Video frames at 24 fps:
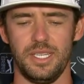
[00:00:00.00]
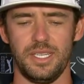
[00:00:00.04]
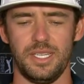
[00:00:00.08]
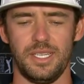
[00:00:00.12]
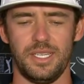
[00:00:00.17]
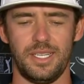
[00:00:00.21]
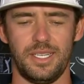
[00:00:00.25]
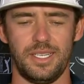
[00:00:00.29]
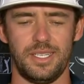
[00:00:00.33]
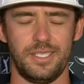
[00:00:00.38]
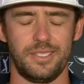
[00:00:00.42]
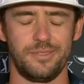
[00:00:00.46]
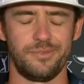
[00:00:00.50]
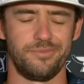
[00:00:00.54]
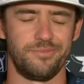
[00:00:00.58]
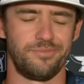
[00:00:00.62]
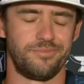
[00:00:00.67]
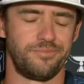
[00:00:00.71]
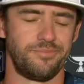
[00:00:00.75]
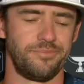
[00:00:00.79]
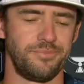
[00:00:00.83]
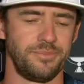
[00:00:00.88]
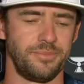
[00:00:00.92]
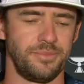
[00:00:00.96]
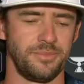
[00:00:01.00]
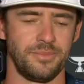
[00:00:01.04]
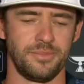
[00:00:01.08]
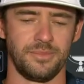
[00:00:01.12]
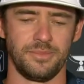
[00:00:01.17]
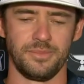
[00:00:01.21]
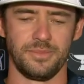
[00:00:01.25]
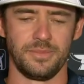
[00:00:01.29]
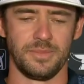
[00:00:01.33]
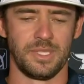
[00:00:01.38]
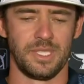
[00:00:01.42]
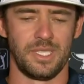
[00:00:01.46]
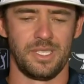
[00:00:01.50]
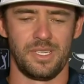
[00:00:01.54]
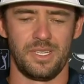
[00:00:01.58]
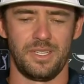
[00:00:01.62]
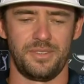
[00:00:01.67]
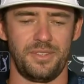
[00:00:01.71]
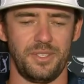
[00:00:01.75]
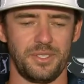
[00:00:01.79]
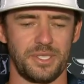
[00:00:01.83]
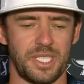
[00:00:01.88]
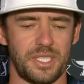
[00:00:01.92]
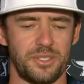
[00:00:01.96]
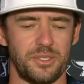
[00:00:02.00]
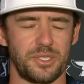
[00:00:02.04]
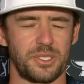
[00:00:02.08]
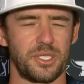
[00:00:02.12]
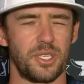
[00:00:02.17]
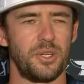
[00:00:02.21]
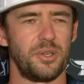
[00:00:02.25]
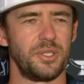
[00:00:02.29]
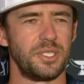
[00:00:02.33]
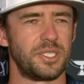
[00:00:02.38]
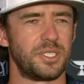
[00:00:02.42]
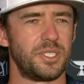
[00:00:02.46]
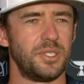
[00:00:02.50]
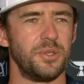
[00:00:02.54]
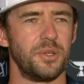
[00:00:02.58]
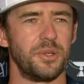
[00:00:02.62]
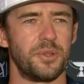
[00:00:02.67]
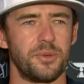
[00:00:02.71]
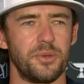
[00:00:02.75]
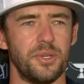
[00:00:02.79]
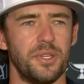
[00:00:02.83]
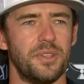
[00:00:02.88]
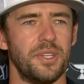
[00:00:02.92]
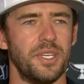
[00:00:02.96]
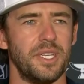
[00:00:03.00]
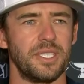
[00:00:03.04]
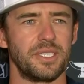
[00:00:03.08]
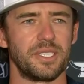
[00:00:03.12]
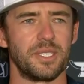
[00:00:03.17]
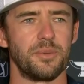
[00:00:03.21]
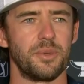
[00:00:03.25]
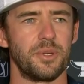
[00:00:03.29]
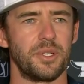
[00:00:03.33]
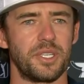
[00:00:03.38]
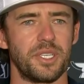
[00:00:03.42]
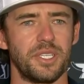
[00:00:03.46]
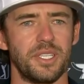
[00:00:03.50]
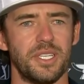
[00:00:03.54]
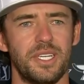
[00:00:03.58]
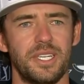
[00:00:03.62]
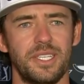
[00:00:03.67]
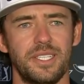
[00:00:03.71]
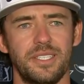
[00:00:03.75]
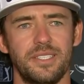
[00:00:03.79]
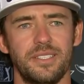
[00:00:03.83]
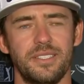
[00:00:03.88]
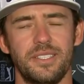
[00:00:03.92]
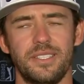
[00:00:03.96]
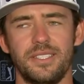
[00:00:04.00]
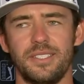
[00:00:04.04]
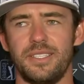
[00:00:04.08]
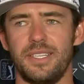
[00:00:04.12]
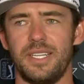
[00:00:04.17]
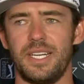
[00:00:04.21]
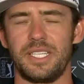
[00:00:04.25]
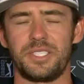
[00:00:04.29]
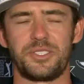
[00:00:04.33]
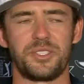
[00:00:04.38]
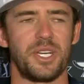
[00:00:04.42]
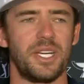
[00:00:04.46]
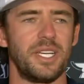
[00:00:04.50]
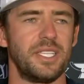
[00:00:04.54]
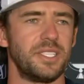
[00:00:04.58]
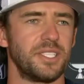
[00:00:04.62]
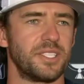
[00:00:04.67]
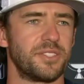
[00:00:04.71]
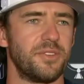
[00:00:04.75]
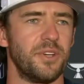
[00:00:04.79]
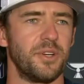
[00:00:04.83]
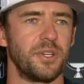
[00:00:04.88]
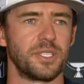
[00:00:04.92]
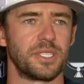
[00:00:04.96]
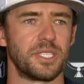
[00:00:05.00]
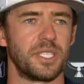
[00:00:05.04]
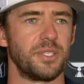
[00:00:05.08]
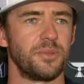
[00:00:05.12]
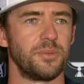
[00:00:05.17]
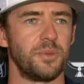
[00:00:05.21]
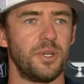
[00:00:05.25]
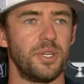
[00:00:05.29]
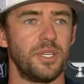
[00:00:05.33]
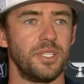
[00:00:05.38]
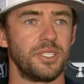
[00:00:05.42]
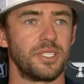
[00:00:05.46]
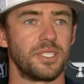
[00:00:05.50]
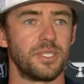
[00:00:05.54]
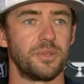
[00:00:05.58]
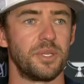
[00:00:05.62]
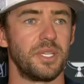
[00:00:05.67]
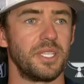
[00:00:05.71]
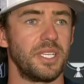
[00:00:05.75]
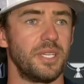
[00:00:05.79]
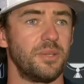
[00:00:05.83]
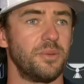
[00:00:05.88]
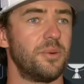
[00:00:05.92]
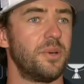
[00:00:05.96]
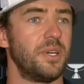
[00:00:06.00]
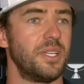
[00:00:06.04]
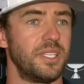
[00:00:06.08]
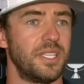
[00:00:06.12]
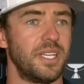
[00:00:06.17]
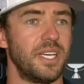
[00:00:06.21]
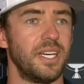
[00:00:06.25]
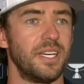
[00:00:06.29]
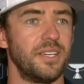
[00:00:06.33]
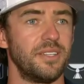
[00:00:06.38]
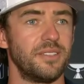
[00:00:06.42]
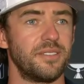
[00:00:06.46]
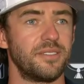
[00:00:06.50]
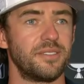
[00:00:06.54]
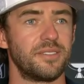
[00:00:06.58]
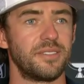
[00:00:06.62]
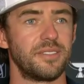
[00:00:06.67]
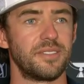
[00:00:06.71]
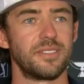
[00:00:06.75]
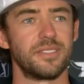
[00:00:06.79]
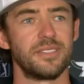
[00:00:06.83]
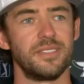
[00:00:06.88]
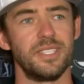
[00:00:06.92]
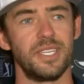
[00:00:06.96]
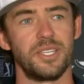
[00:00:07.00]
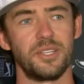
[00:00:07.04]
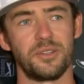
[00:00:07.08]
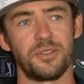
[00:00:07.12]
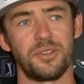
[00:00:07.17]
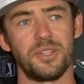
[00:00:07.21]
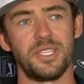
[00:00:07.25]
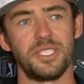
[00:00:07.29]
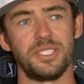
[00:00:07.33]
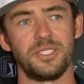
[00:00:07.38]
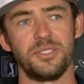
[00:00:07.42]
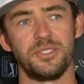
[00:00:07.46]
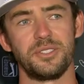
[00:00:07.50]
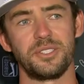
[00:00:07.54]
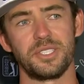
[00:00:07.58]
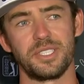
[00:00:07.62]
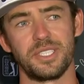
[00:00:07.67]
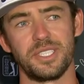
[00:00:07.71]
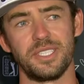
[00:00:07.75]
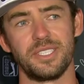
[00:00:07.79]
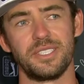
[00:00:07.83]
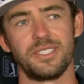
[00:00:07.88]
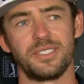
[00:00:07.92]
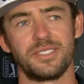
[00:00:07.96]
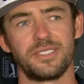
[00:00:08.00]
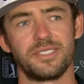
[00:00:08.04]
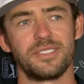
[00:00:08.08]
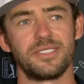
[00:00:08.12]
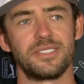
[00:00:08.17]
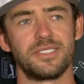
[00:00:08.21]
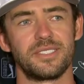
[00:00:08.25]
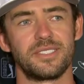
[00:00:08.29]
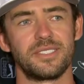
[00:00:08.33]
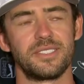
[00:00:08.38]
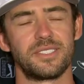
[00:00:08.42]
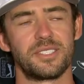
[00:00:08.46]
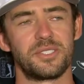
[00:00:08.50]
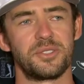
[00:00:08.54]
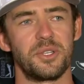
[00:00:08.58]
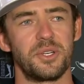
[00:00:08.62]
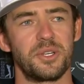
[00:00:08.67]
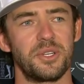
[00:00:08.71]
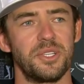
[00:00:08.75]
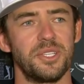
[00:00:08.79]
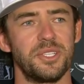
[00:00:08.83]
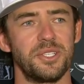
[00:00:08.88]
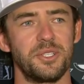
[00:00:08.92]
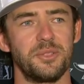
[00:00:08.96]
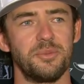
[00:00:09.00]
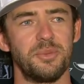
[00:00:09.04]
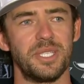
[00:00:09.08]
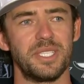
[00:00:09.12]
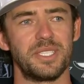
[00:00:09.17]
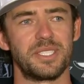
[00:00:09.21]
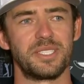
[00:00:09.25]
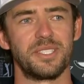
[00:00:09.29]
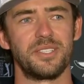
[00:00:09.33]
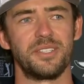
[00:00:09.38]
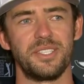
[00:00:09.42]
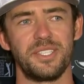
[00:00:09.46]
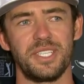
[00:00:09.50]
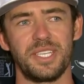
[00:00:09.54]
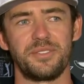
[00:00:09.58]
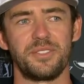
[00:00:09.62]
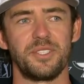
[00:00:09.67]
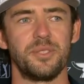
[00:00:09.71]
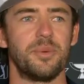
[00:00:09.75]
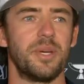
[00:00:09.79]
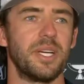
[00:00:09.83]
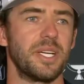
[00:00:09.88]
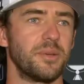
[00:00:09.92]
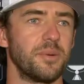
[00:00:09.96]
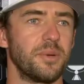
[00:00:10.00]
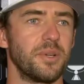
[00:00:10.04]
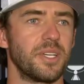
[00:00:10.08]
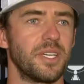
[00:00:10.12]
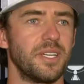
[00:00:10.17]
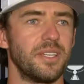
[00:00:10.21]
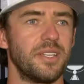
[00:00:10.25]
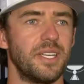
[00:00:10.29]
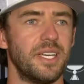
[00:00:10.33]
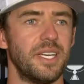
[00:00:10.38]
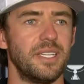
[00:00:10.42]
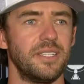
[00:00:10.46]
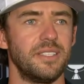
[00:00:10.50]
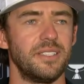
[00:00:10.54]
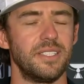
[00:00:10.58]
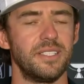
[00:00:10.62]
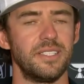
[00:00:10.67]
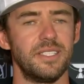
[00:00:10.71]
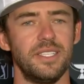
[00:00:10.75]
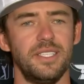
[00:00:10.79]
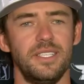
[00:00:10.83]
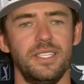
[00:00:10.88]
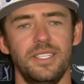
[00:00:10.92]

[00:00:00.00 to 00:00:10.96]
it feels like there's always two or three things I'm working on, and I try and just focus on one. So when I get one down, the other things usually struggle a little bit. So then you have to go back and work on that, and then